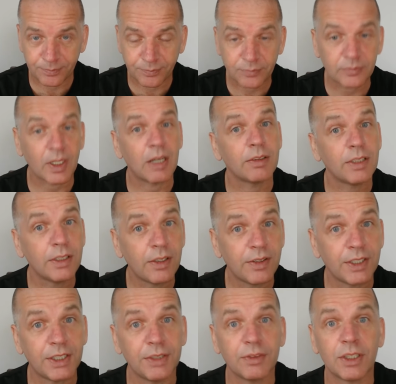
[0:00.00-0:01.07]
Now, another thing
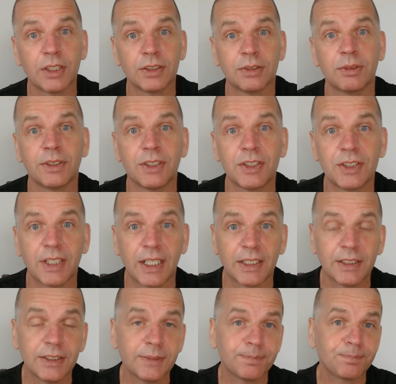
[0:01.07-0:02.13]
you've got to understand
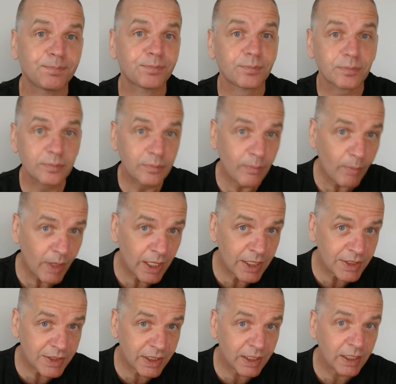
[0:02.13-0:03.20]
is
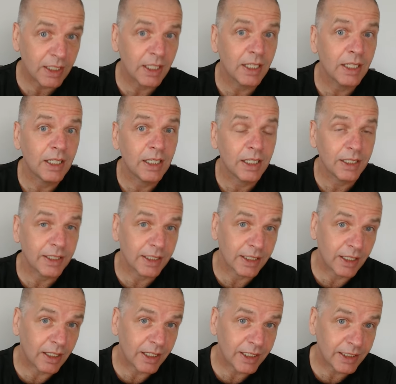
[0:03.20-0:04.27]
that the
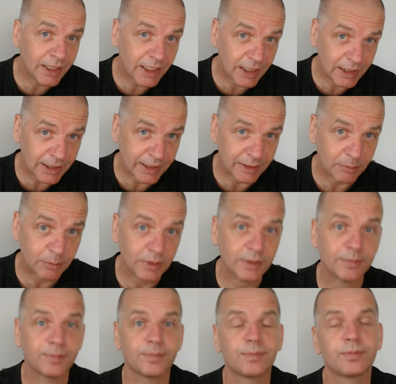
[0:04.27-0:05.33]
guy in the clip
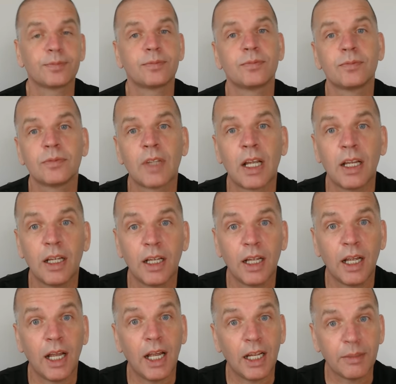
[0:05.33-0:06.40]

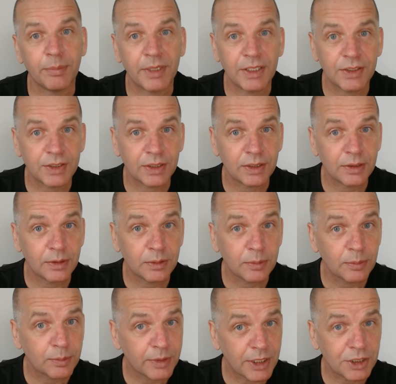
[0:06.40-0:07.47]
had been to
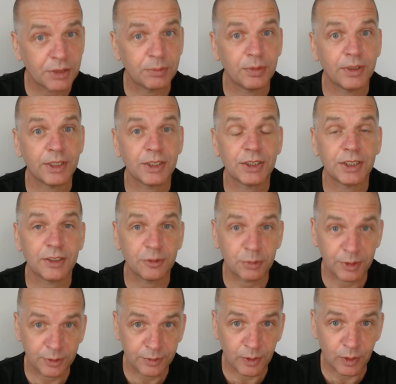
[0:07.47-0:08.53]
pressure point stuff
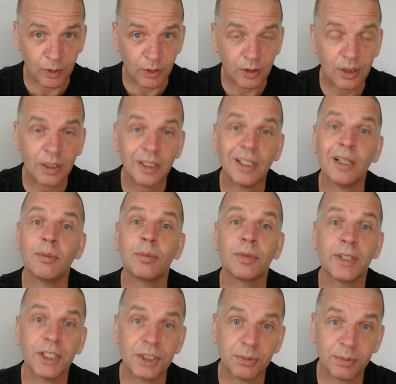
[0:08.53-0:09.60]
before, and
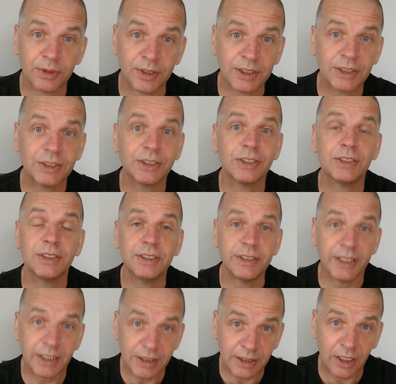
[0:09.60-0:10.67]
pressure points just
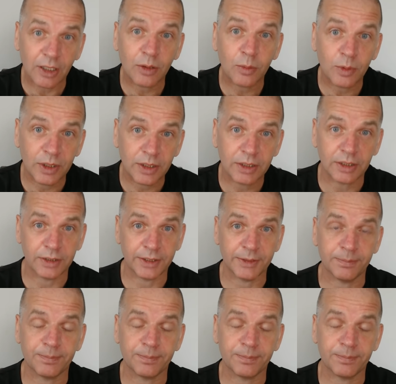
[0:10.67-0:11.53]
did not work on him.